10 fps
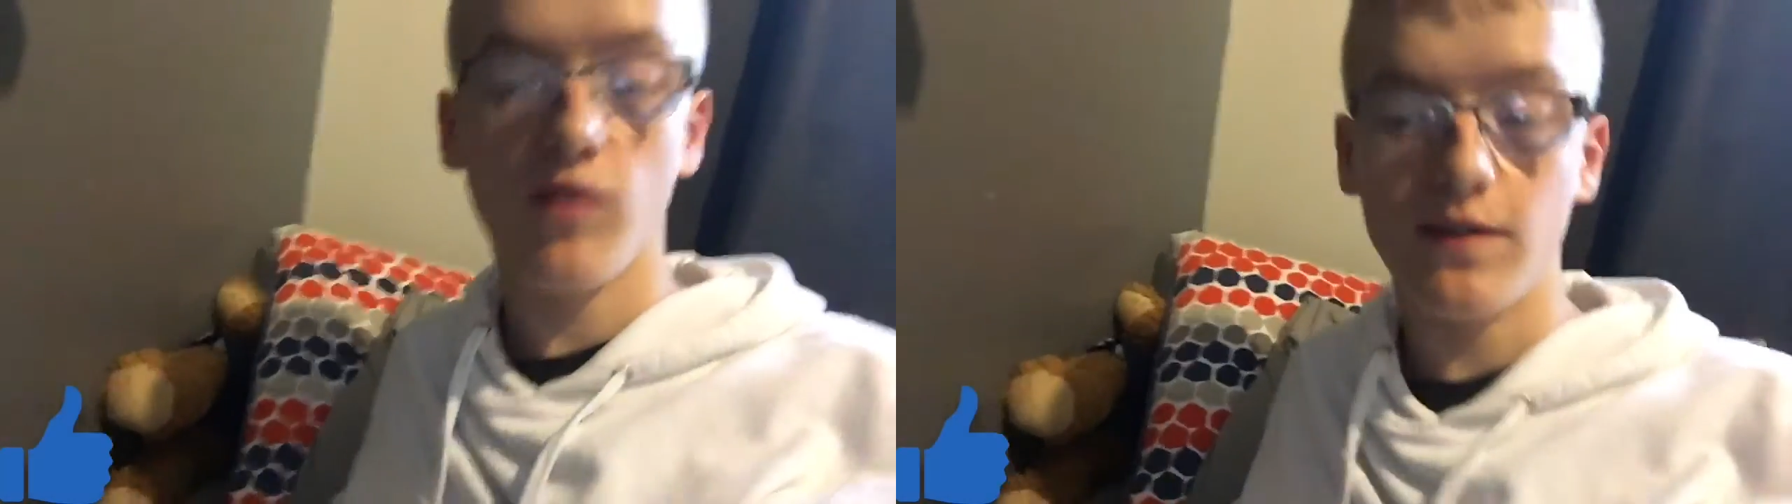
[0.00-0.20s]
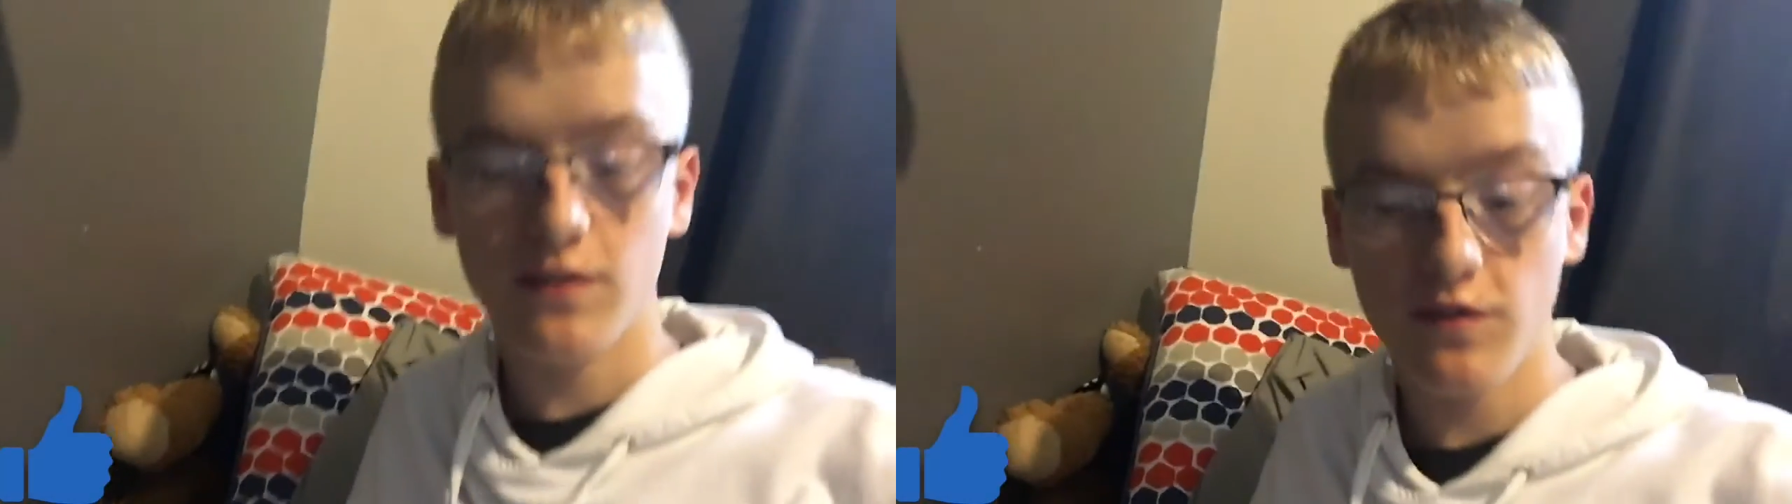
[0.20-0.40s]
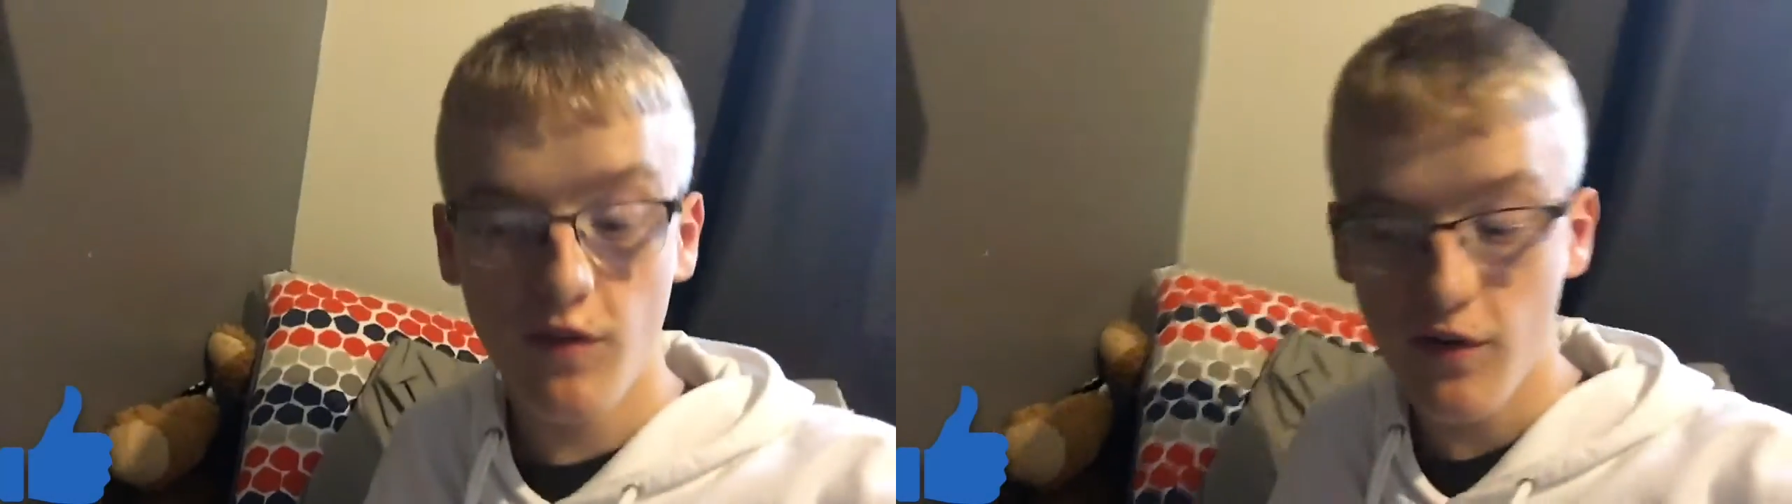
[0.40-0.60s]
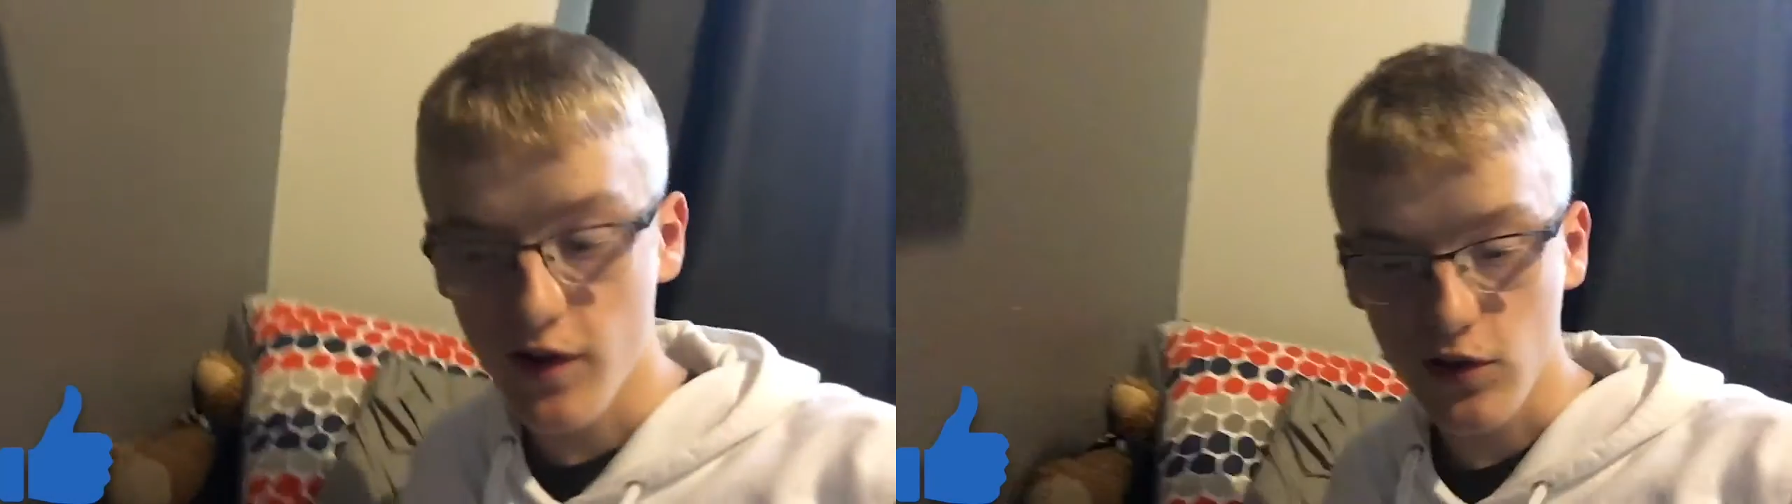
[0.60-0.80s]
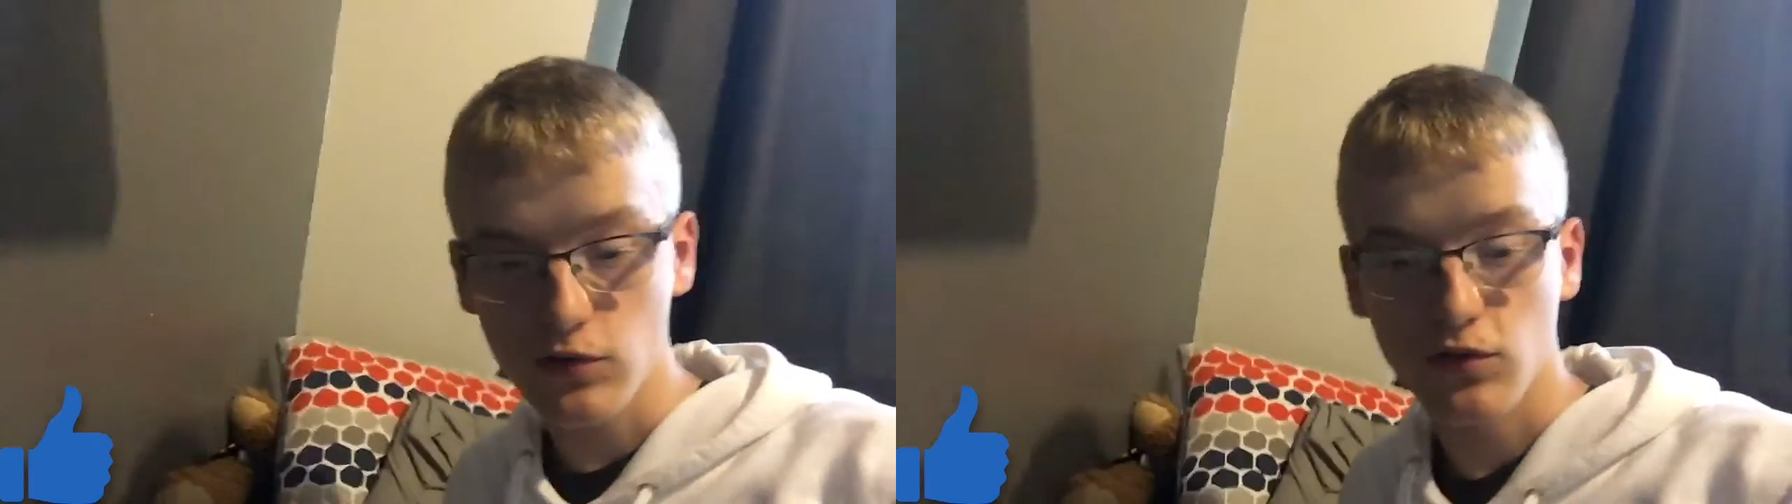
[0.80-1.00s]
crazy, really, really
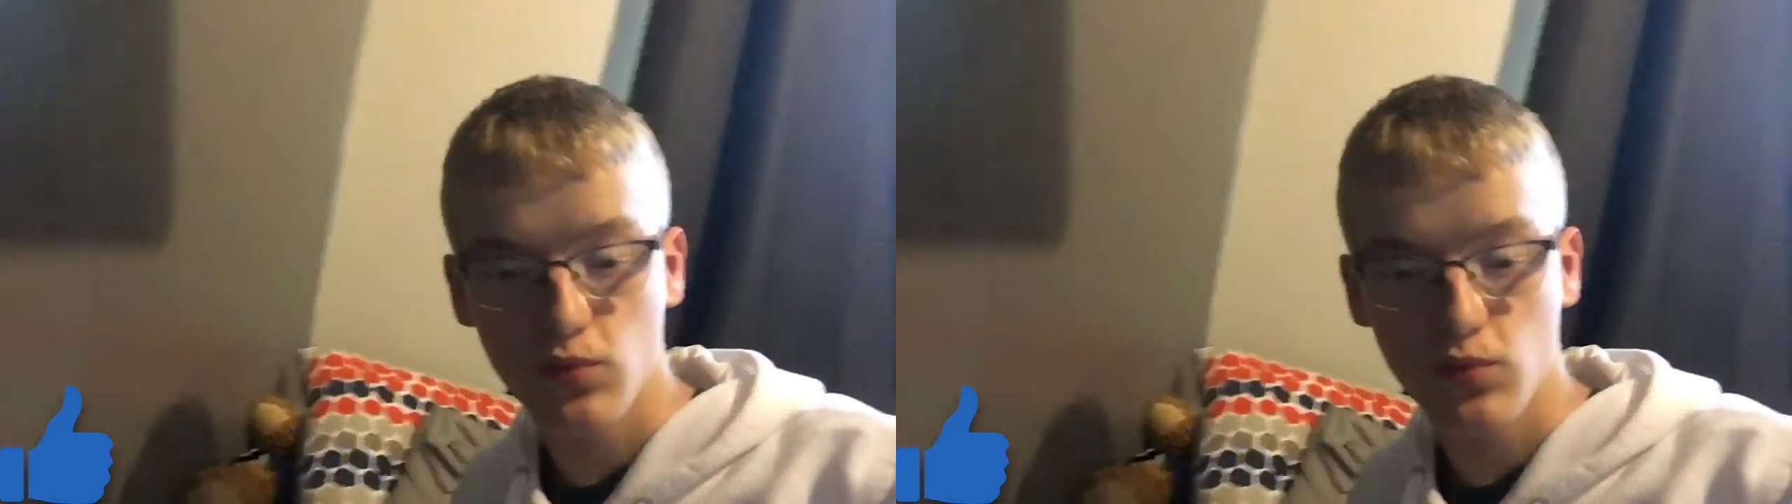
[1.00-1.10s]
cool as